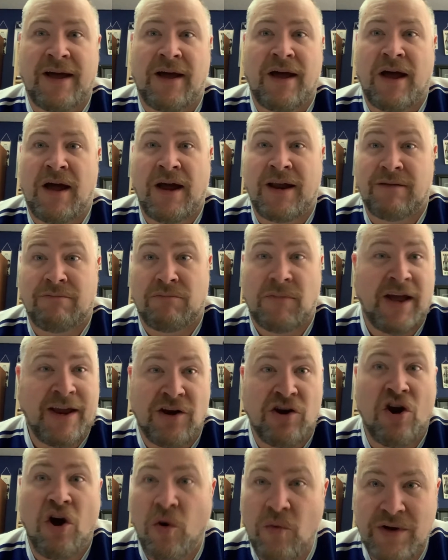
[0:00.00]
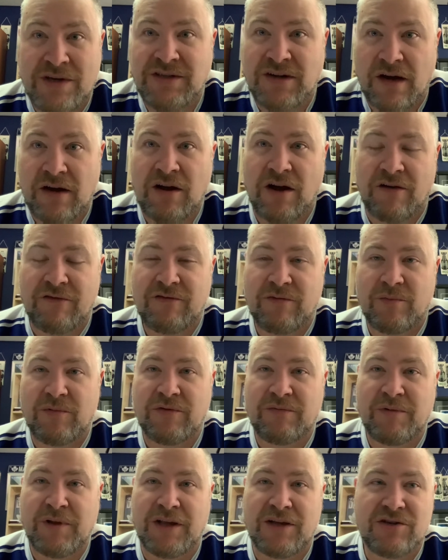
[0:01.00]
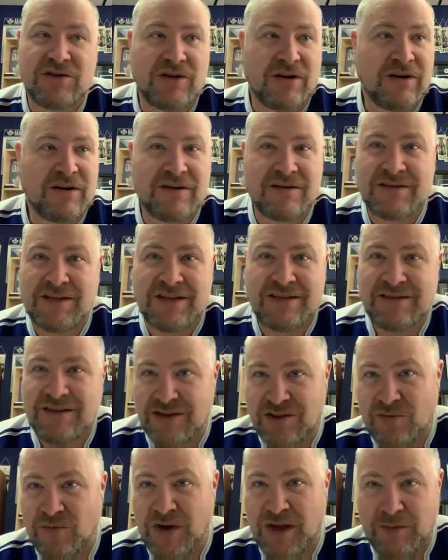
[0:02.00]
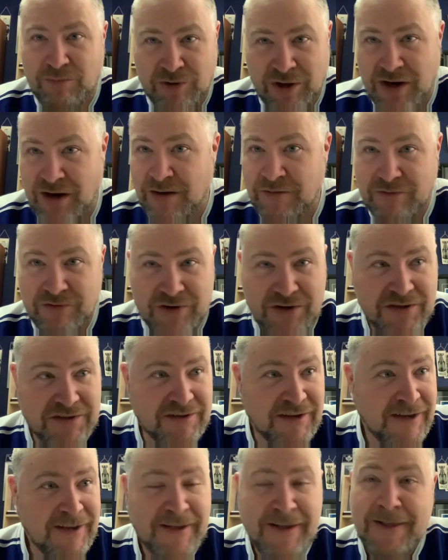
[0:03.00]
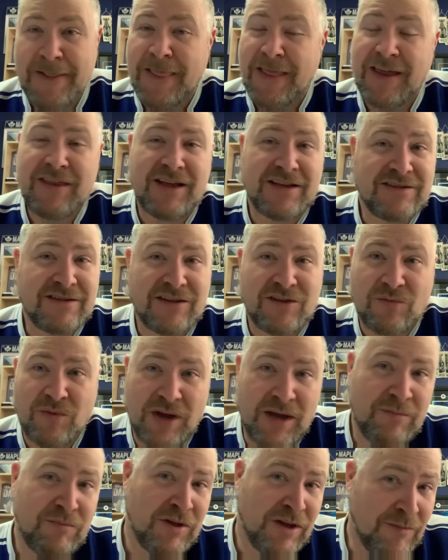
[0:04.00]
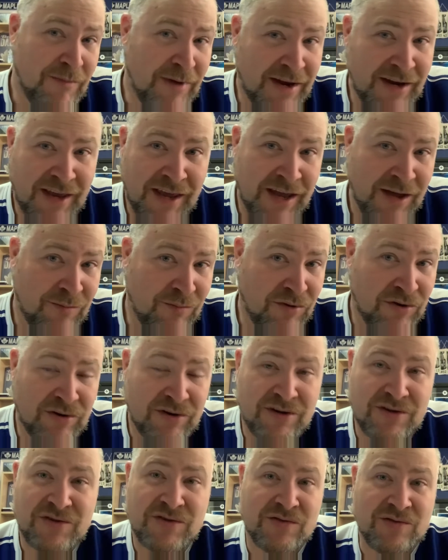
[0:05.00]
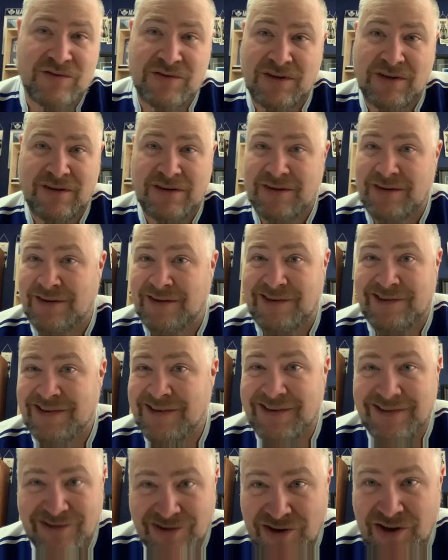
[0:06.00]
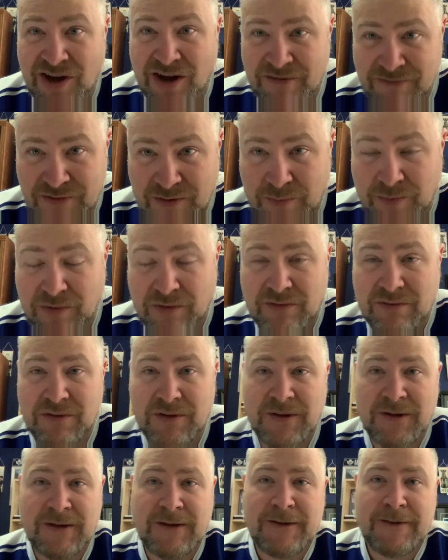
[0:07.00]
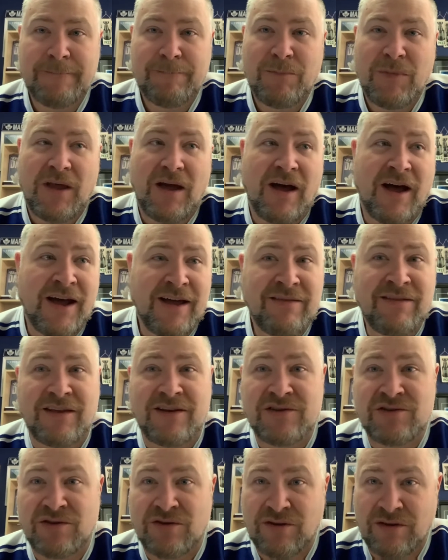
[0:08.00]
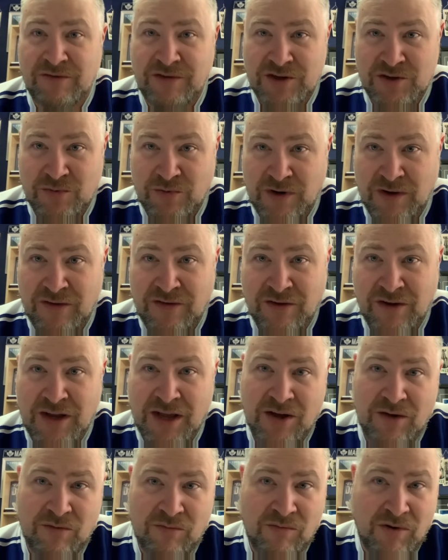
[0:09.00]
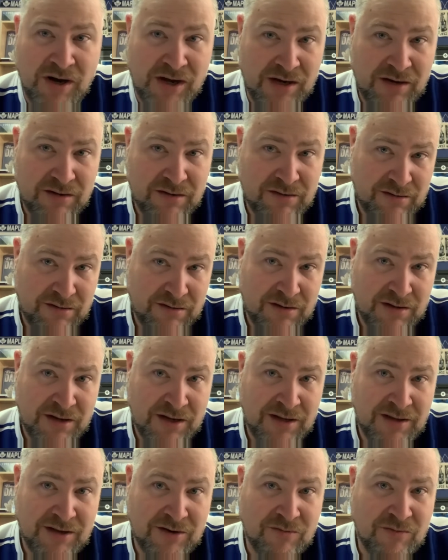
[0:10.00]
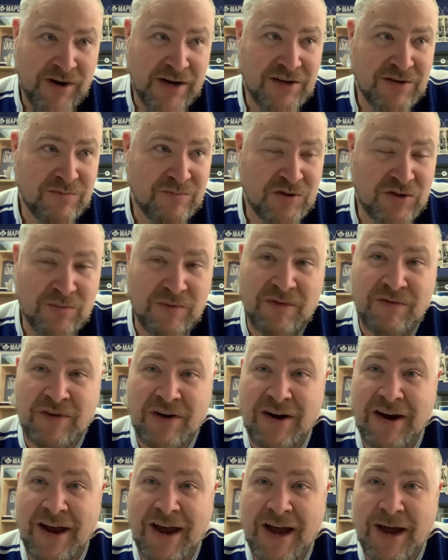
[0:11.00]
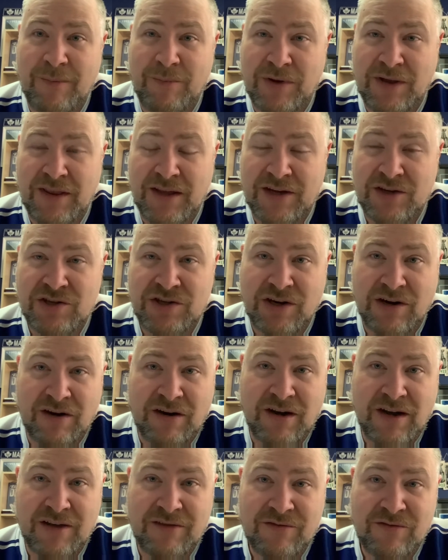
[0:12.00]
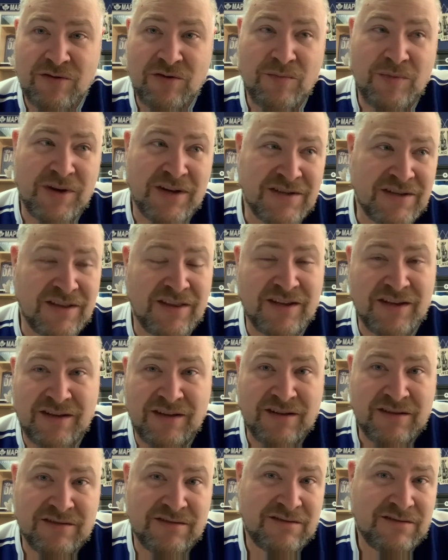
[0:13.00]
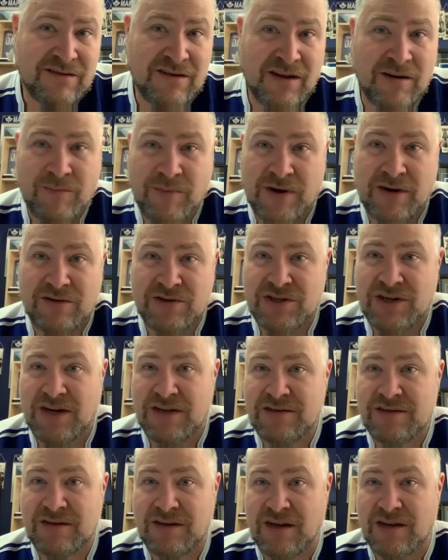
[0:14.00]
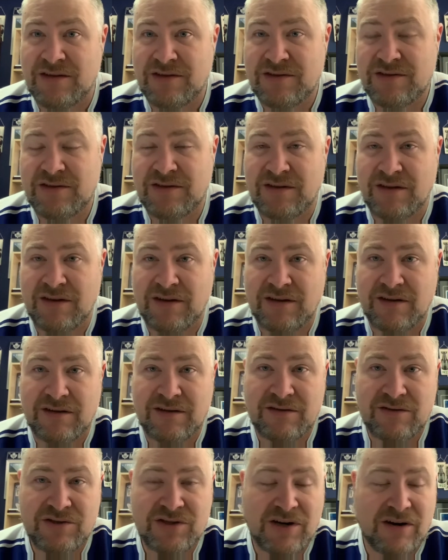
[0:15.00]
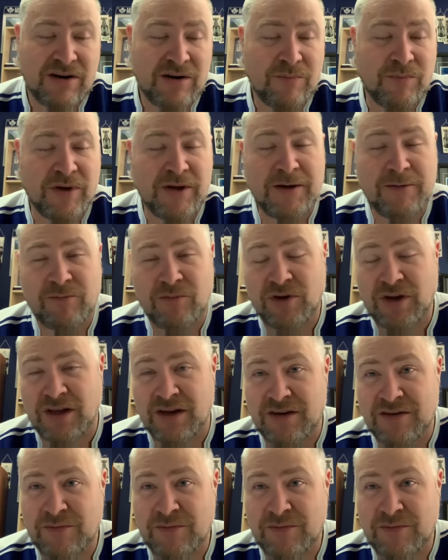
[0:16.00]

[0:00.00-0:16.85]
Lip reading: I know he's not comfortable playing Sharik because that's not the way he played Humphreys, and that's not the way he played Matt Campbell or D'Souza. He didn't look comfortable. I think Sullivan would have took out Wright. I think Wright should be very happy that Sharik got through because I think he's got a better chance against Sharik, but we'll get into